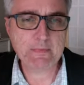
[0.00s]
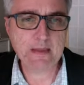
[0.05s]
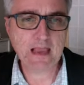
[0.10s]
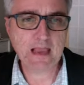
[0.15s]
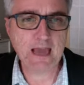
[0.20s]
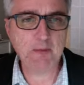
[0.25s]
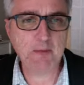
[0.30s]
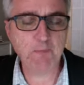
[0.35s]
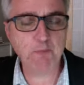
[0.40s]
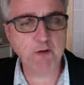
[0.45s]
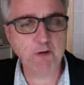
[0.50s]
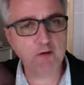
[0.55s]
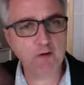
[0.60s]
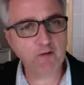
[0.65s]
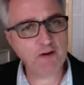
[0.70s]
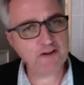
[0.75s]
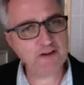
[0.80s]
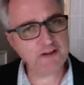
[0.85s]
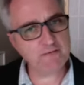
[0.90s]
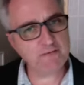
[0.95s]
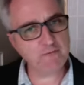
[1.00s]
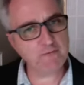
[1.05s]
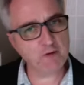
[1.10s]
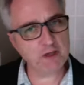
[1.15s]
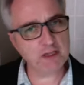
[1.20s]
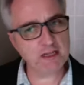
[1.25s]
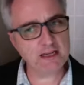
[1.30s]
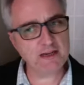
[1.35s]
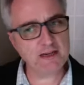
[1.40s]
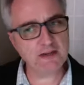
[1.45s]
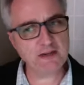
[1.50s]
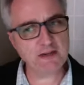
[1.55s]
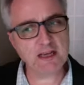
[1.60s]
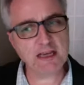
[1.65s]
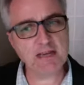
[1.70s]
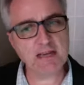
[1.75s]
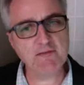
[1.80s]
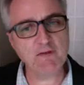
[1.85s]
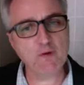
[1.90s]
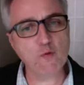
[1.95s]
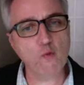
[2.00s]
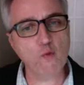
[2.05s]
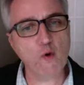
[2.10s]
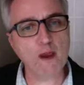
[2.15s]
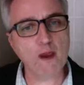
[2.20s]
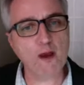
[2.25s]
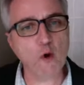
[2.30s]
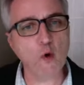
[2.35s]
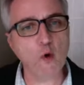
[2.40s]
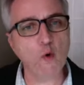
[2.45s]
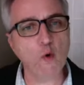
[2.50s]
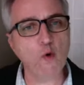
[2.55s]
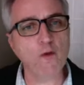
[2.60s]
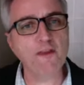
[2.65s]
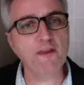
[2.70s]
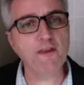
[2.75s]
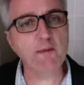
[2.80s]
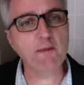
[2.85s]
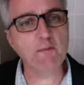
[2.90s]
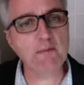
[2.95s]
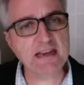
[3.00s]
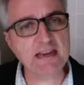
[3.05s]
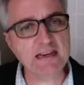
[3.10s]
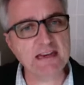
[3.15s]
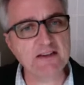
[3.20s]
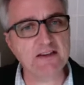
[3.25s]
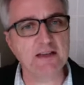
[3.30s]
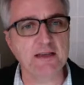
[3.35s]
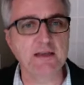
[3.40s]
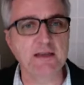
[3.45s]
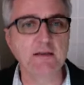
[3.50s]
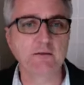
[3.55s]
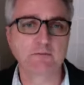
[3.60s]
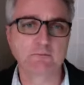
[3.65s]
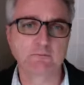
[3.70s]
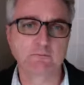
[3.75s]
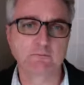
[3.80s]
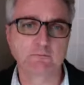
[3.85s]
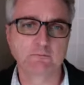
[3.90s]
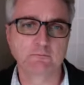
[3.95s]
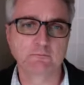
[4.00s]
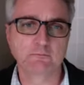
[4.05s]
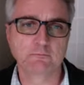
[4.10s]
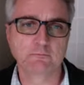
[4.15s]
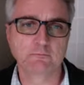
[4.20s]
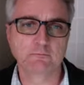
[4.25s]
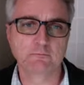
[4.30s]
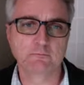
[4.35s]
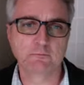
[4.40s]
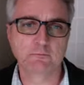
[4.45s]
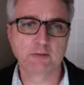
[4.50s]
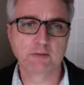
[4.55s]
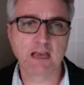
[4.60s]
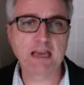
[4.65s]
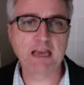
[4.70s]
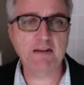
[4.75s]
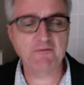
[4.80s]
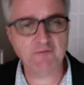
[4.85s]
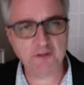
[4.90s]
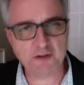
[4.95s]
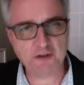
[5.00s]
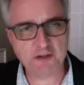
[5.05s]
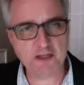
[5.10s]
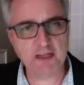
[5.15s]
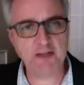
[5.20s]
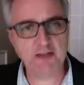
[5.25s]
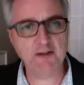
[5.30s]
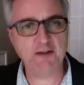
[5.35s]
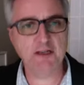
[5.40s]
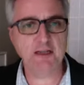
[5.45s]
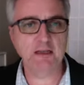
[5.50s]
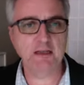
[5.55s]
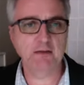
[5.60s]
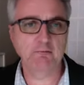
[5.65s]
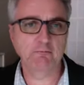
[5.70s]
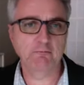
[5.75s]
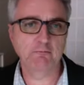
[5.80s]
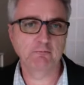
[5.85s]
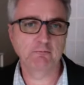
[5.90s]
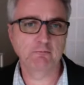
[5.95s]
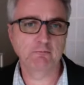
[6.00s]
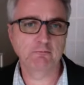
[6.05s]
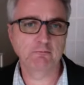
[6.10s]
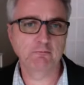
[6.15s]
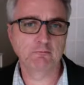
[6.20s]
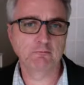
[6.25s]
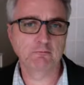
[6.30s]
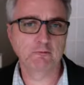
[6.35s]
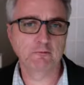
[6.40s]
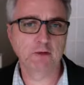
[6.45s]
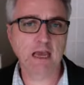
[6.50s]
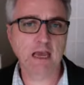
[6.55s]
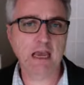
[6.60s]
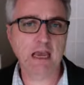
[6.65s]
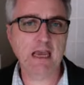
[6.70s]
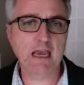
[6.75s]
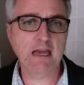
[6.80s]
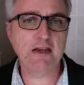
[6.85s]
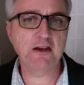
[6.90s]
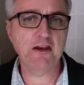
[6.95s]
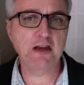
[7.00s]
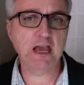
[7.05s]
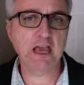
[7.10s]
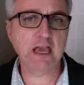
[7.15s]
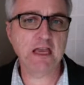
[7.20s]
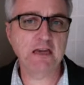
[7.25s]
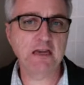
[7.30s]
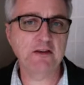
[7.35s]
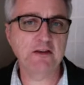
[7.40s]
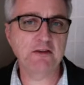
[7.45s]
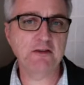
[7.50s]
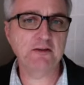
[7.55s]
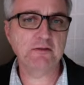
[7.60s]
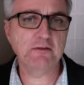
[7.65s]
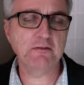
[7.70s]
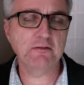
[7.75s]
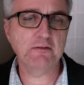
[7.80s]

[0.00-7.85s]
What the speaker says: And progressive release, even when all the amenity and facility and